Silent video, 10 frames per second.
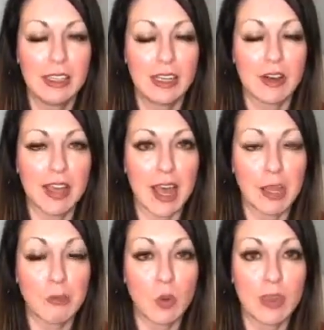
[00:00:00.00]
Okay,
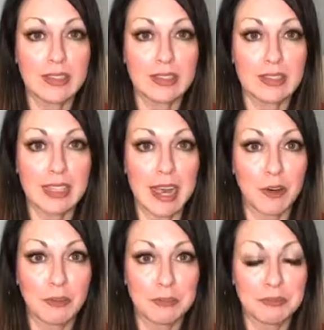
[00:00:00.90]
I'm going to
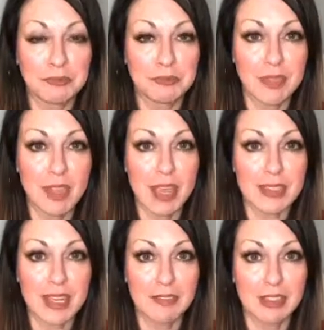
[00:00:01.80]
skedaddle. Hi,
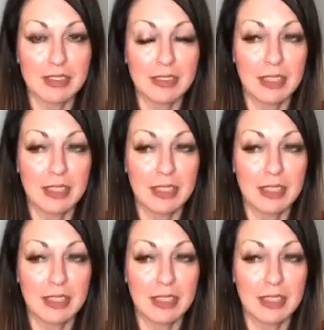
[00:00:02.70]
David.